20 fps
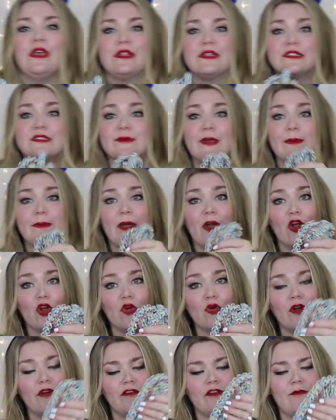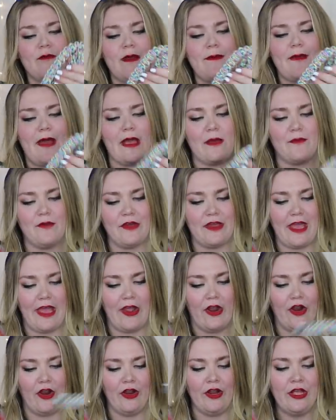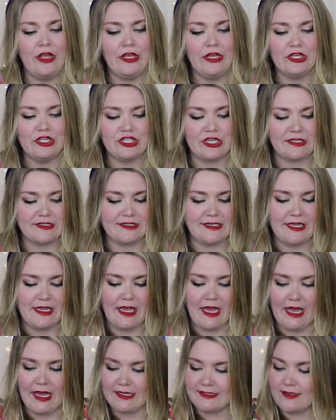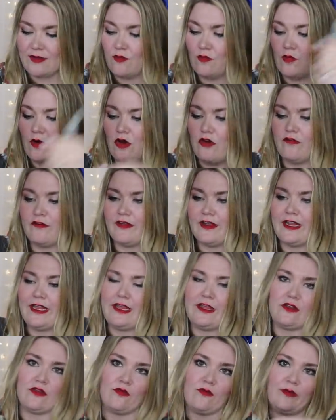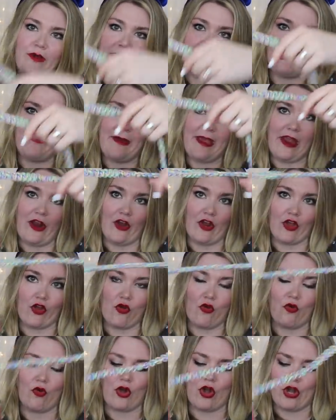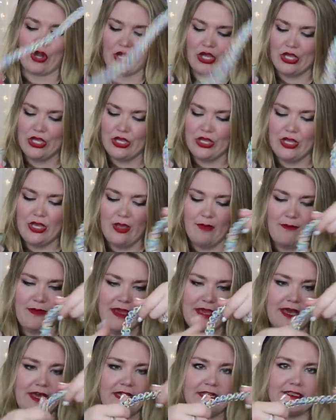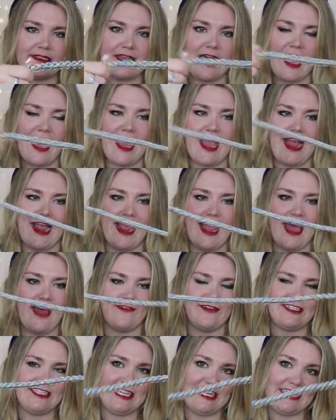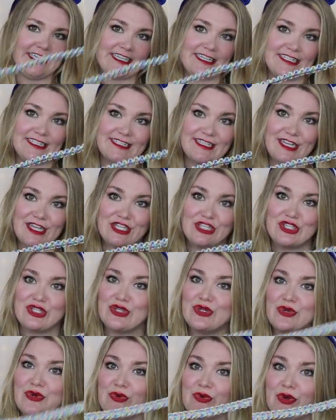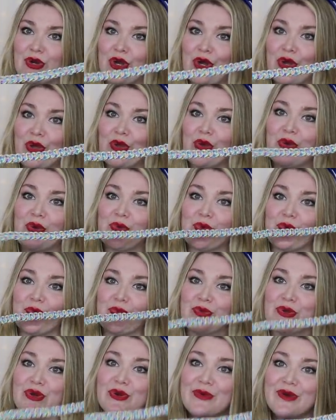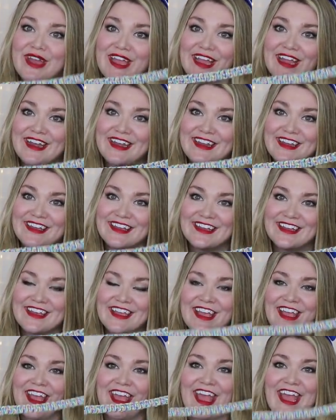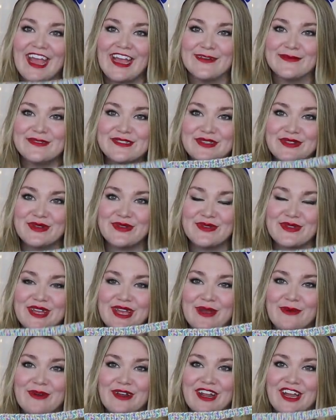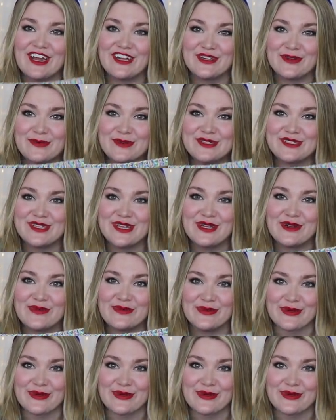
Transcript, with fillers: this is my power cord for my MacBook Air. Jesse has woven it with paracord because I have a tendency to ruin, absolutely 100%